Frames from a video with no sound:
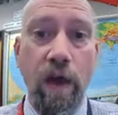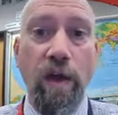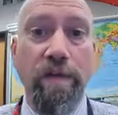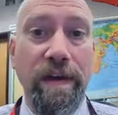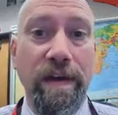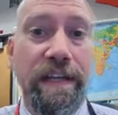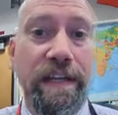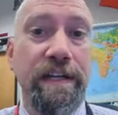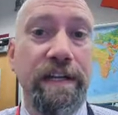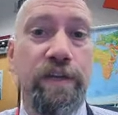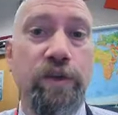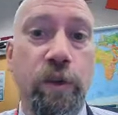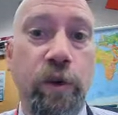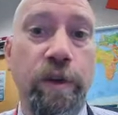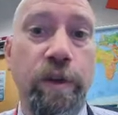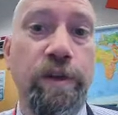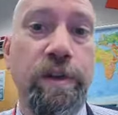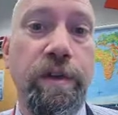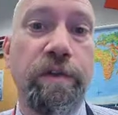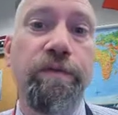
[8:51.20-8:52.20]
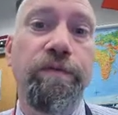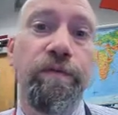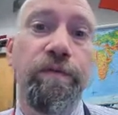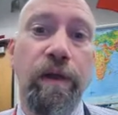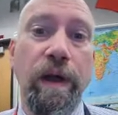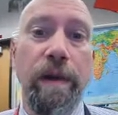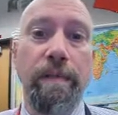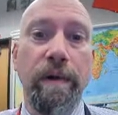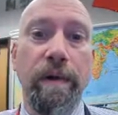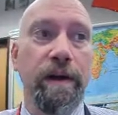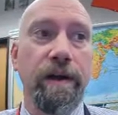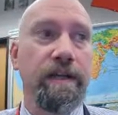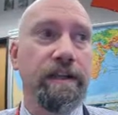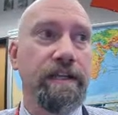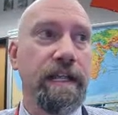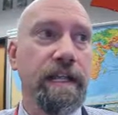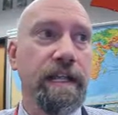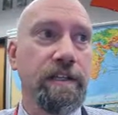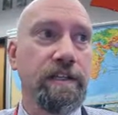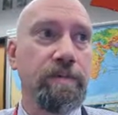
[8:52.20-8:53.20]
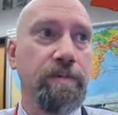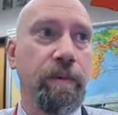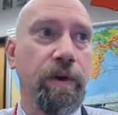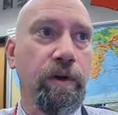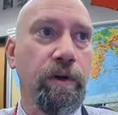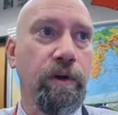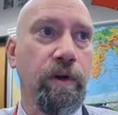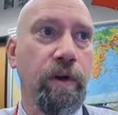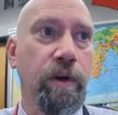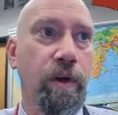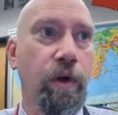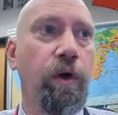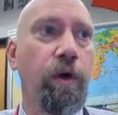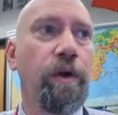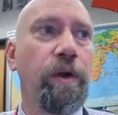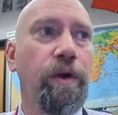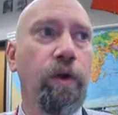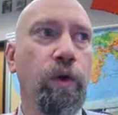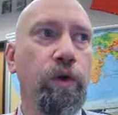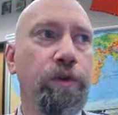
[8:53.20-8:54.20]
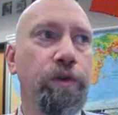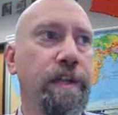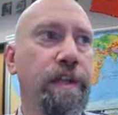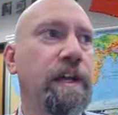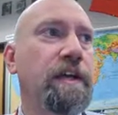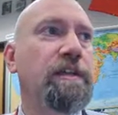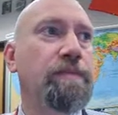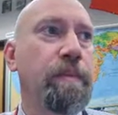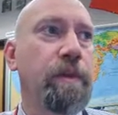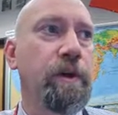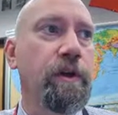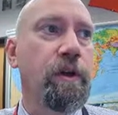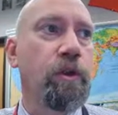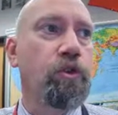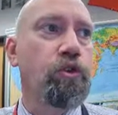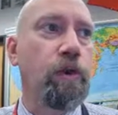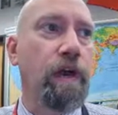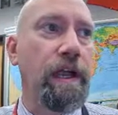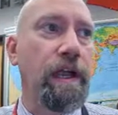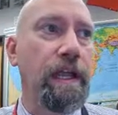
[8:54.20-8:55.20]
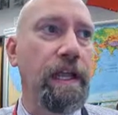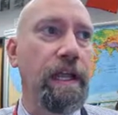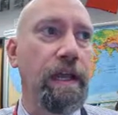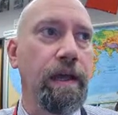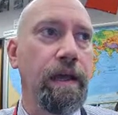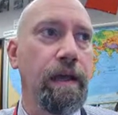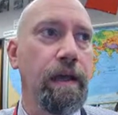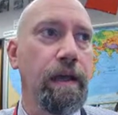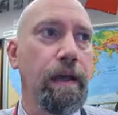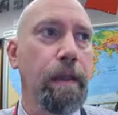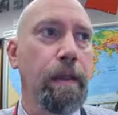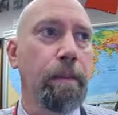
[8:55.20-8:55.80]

Now I've added a source from our textbook or an older textbook, Cranny,